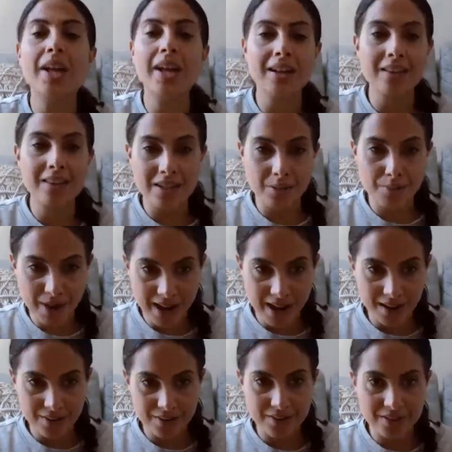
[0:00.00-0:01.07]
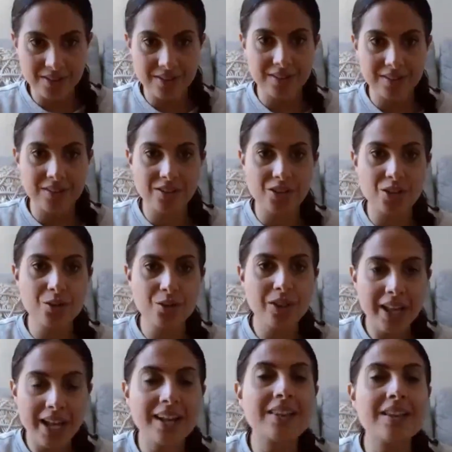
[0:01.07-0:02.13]
like this path? Do you
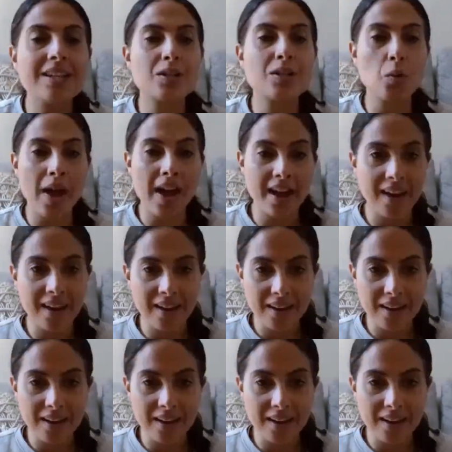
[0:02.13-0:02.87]
like this way?